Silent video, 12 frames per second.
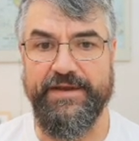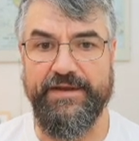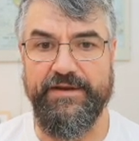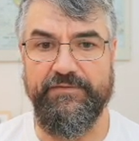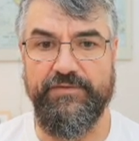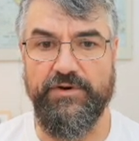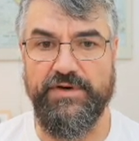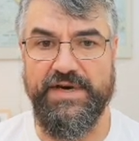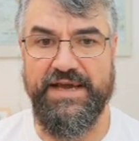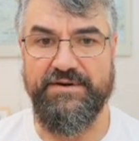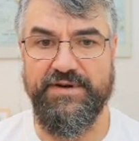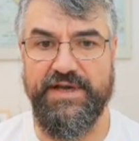for
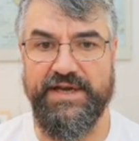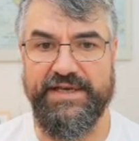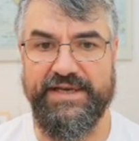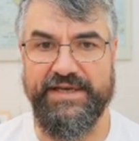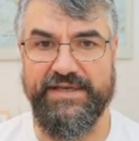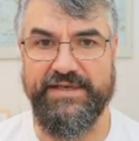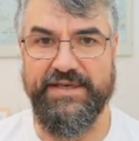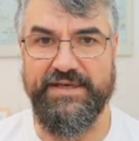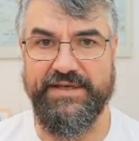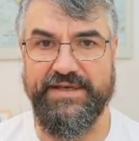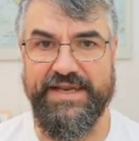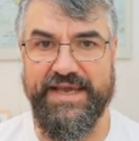now, and I can
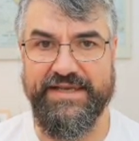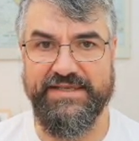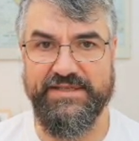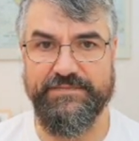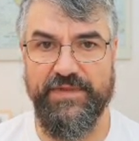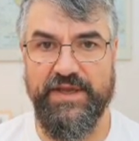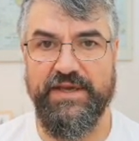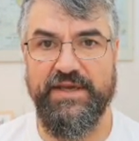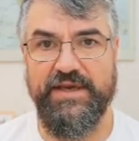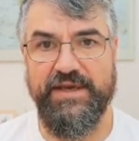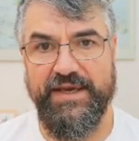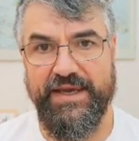click next.
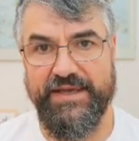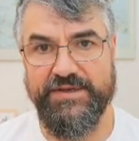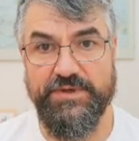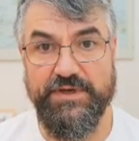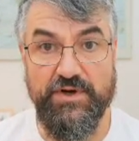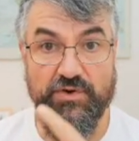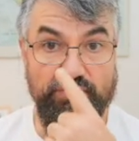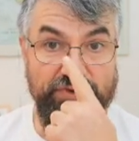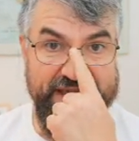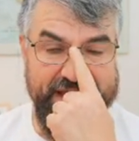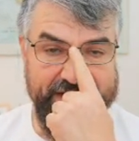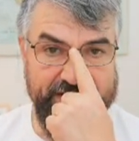It will
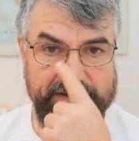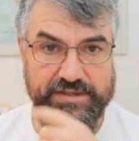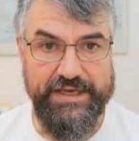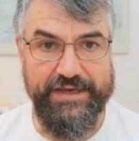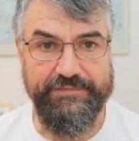create an